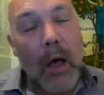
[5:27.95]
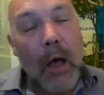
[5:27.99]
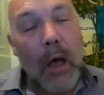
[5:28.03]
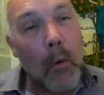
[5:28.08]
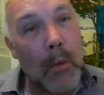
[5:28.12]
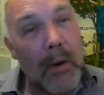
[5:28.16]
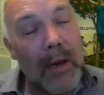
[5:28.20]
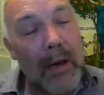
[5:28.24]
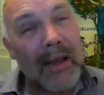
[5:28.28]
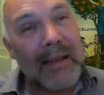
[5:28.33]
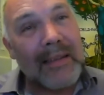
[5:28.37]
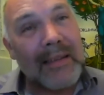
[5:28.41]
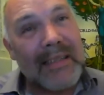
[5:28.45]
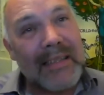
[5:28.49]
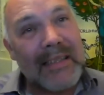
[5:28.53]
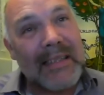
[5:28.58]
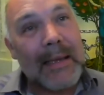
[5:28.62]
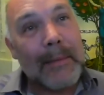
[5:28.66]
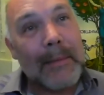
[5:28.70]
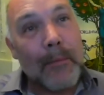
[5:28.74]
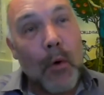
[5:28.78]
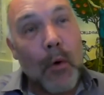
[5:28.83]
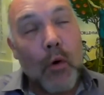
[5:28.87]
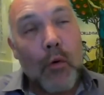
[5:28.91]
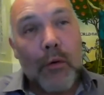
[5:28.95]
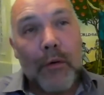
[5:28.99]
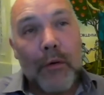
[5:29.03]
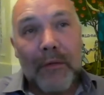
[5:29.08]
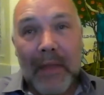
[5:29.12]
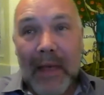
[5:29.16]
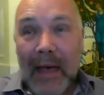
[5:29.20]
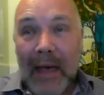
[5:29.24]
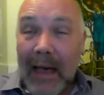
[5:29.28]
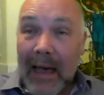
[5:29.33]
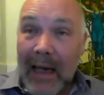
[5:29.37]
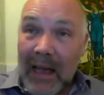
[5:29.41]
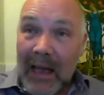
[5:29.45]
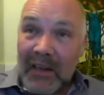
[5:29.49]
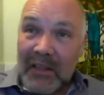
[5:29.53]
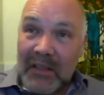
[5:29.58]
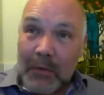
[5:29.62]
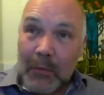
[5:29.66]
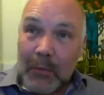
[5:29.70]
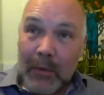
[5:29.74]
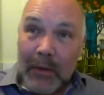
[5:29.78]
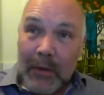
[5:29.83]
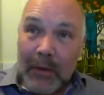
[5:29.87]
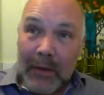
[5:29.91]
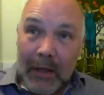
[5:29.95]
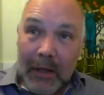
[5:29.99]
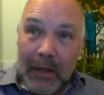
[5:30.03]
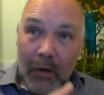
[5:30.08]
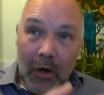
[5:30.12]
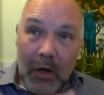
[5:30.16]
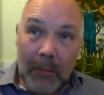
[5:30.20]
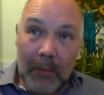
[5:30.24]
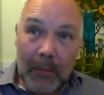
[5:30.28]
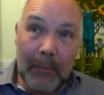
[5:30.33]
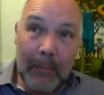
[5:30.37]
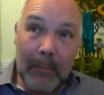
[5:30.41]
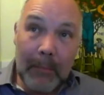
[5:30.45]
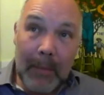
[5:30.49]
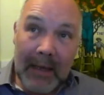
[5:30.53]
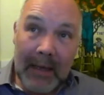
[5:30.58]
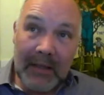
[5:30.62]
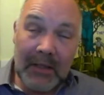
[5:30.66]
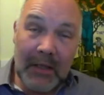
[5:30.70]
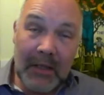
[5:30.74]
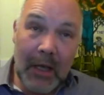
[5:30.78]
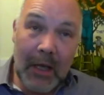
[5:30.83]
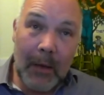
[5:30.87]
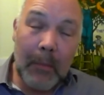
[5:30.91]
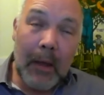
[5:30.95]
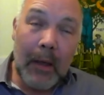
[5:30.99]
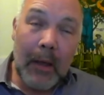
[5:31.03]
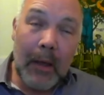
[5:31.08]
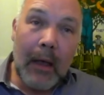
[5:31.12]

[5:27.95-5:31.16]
we like to see more of that actually when the economy picks up.